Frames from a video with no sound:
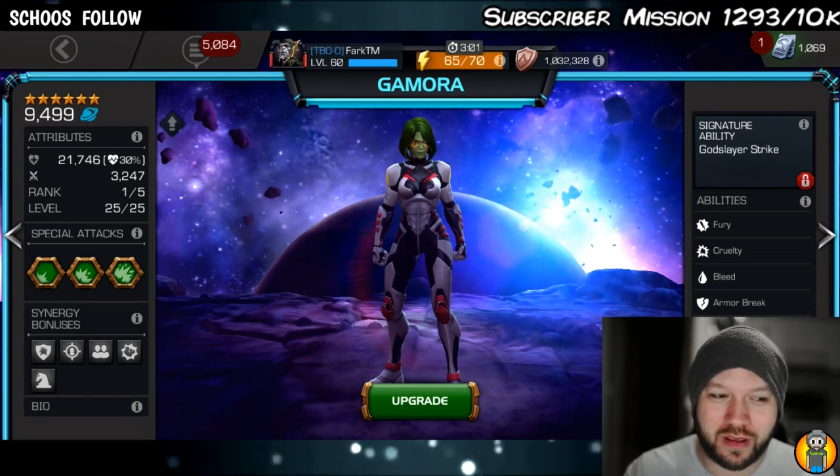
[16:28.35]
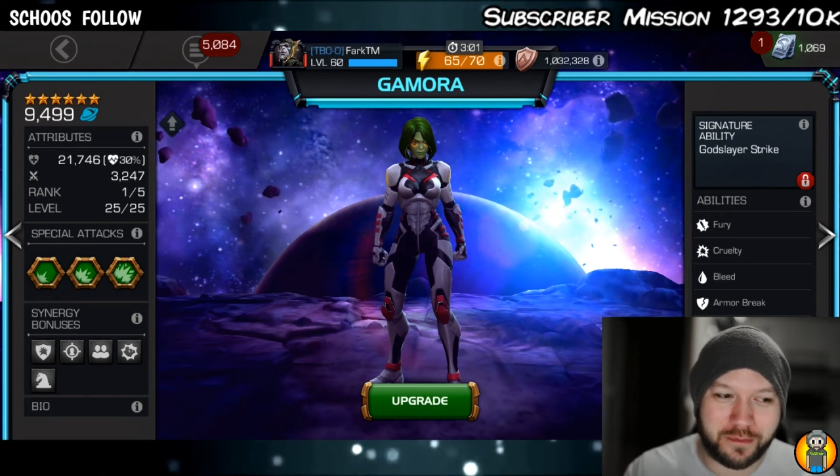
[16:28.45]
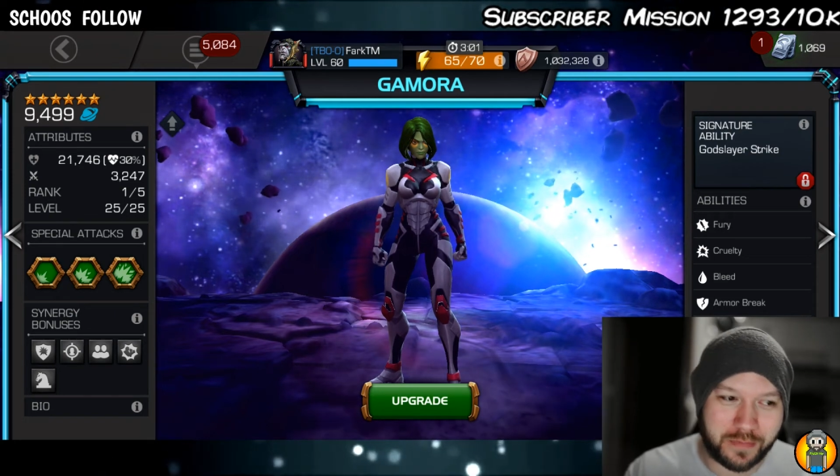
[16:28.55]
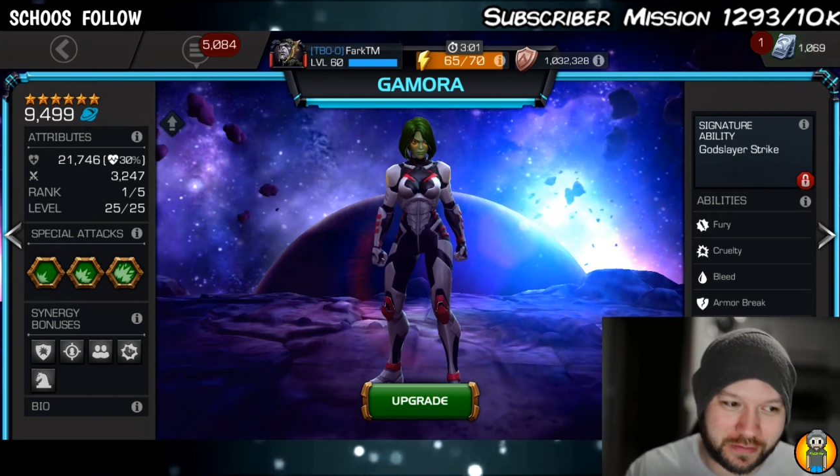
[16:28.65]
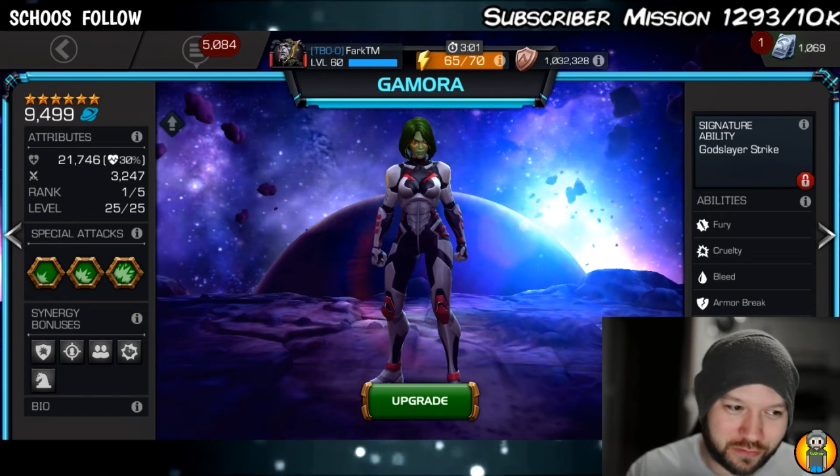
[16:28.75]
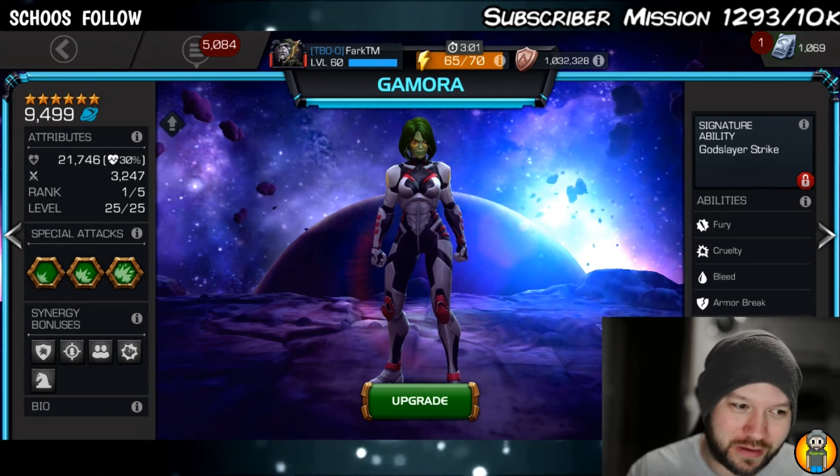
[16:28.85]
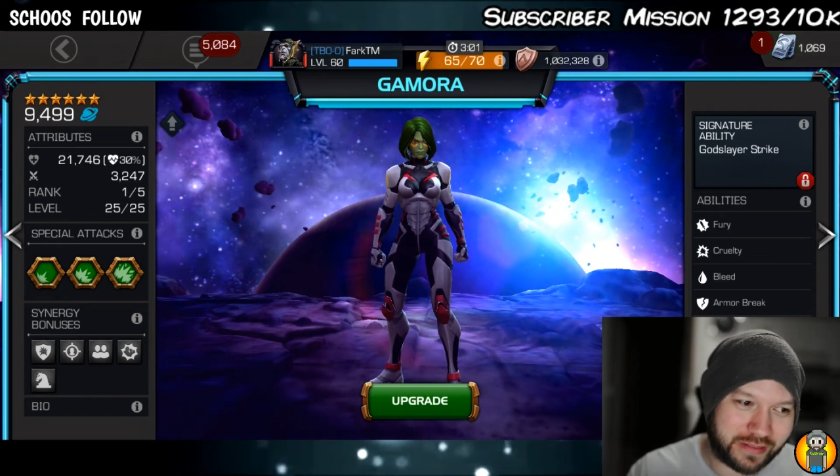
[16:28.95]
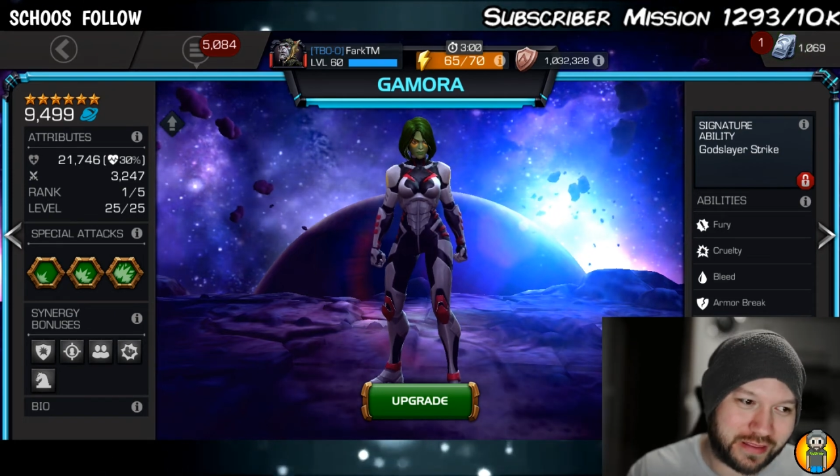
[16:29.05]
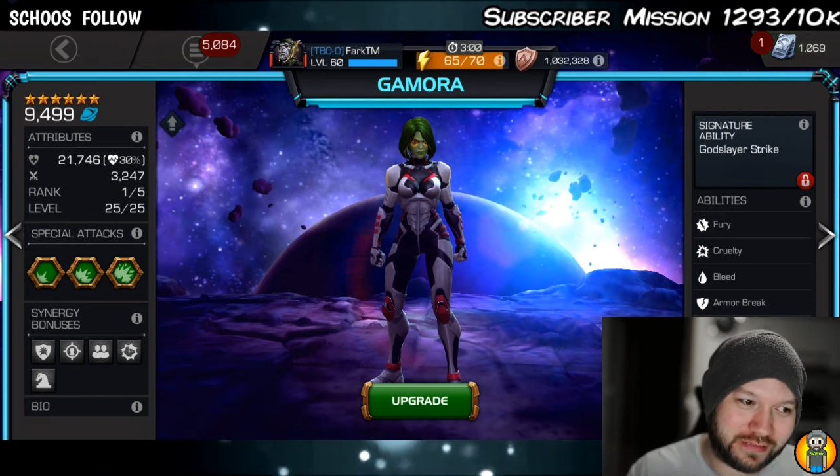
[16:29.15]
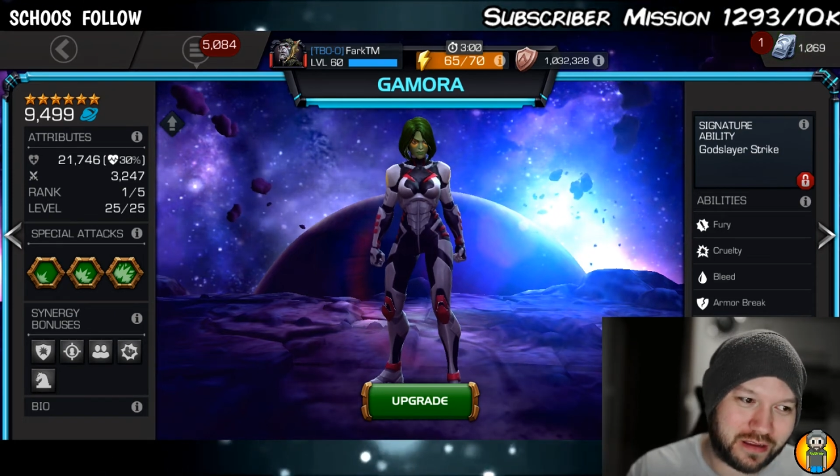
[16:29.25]
make sure you hit
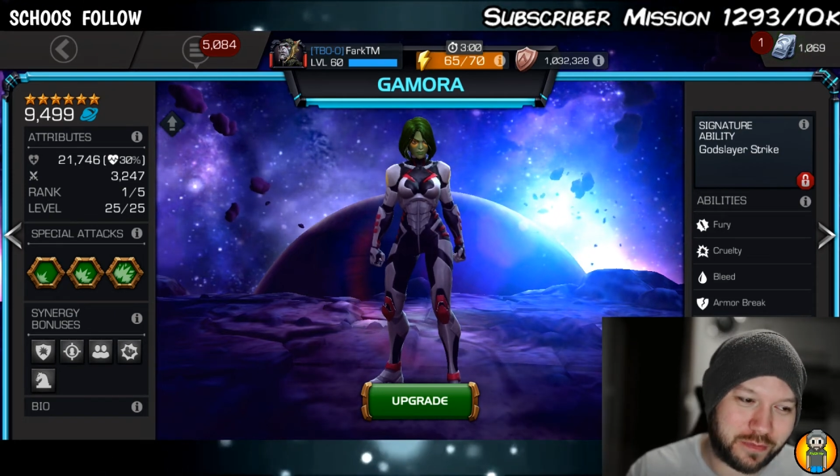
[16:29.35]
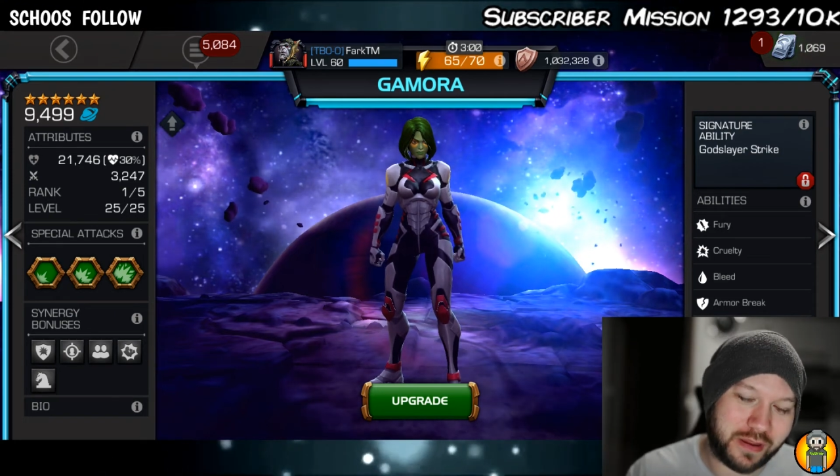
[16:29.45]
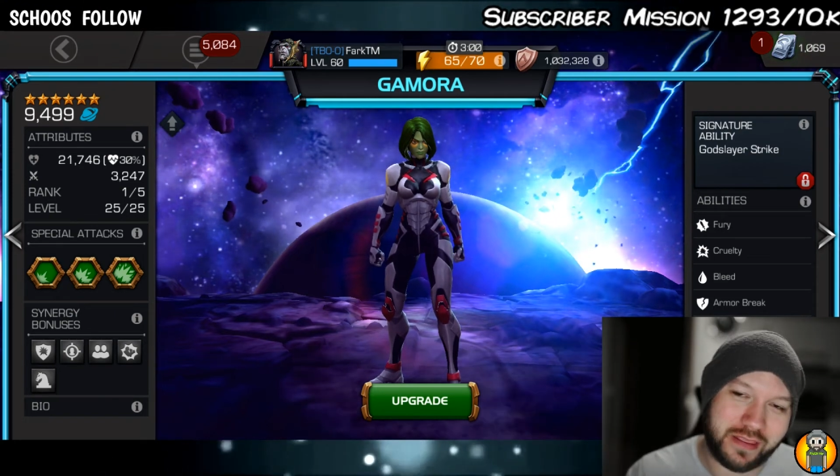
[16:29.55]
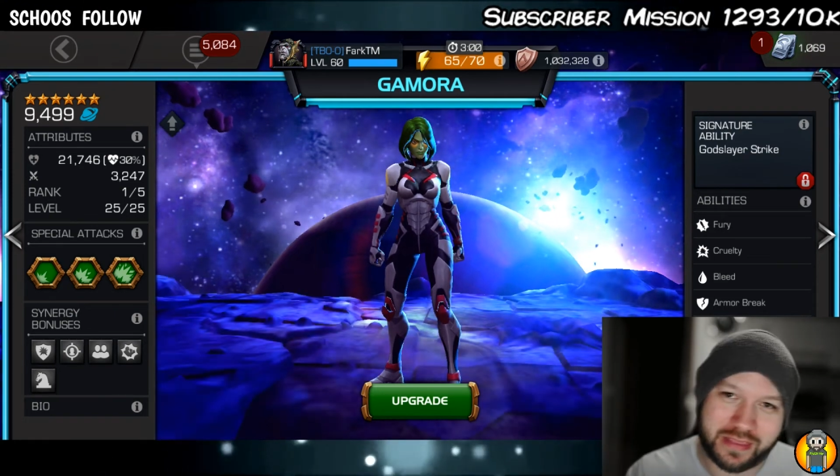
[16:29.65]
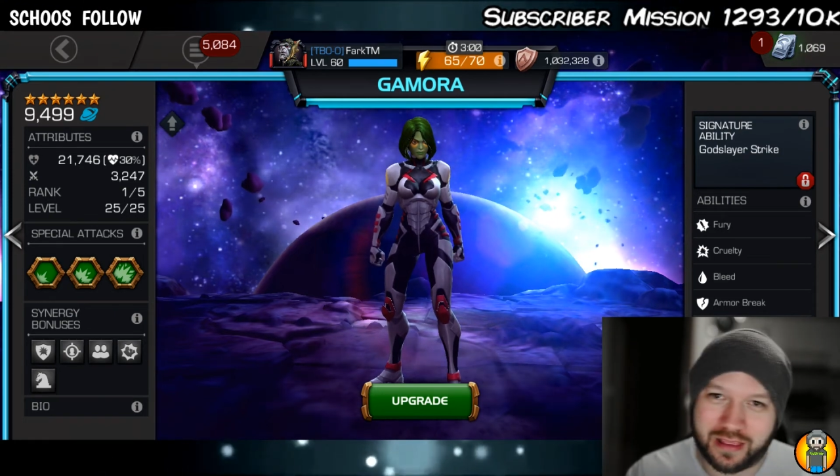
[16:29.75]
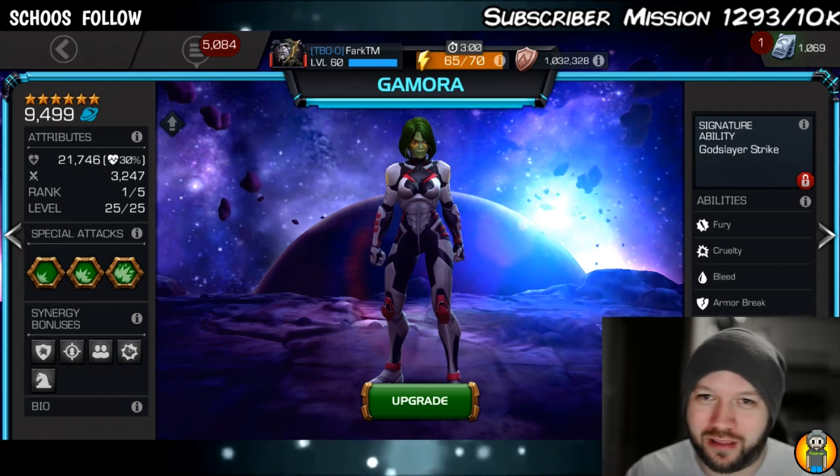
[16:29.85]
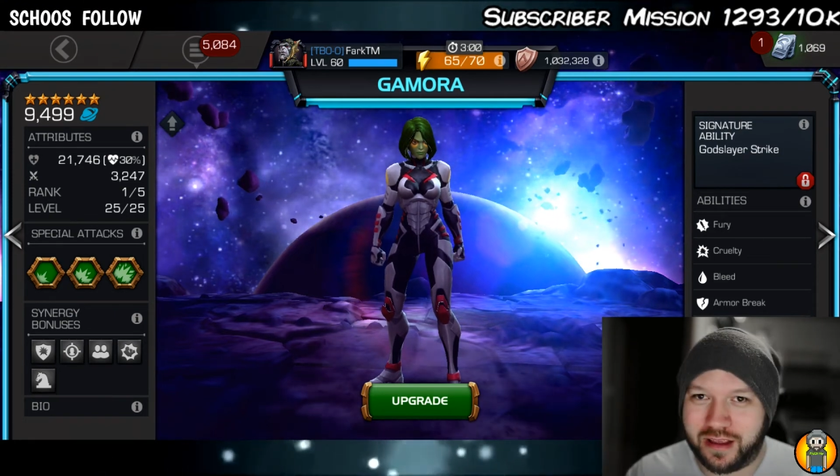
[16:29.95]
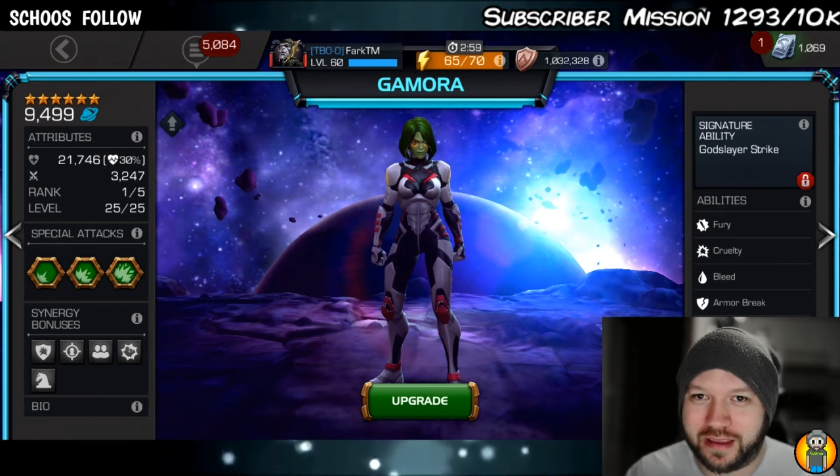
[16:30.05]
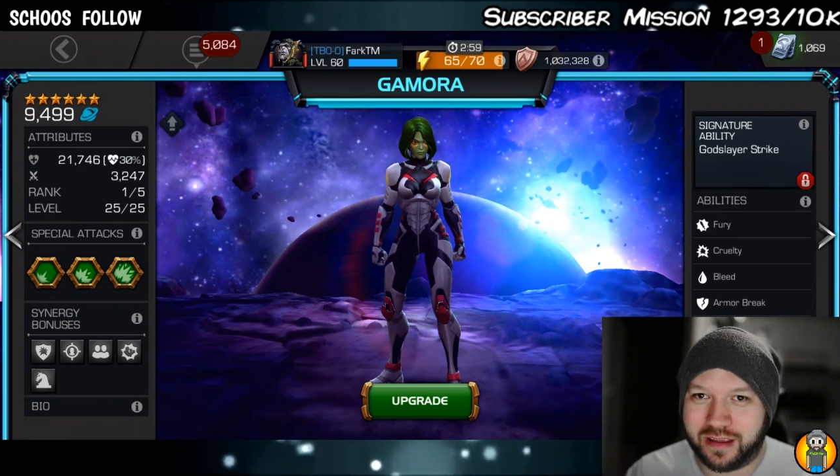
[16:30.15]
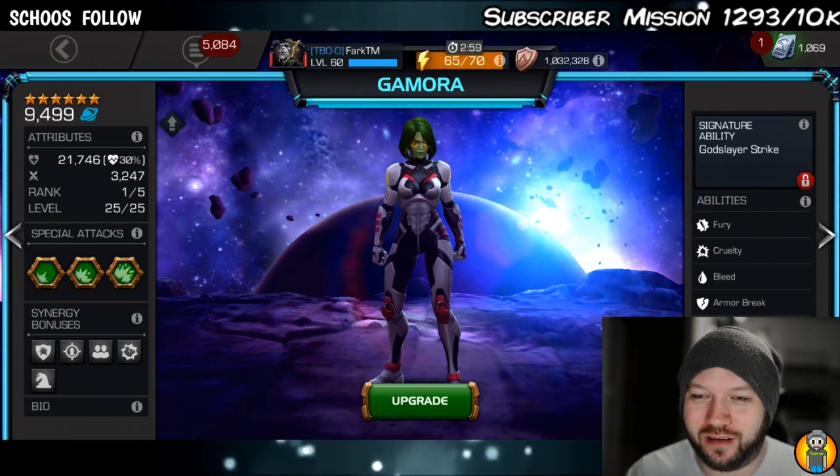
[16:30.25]
that sub, hit that
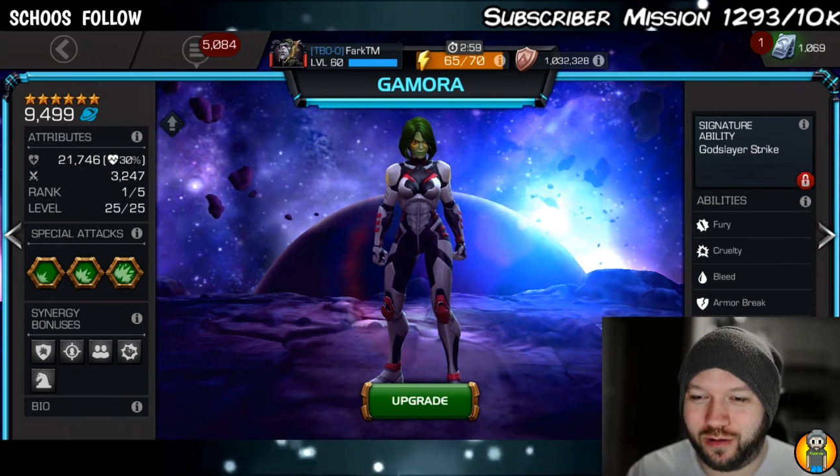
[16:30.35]
like,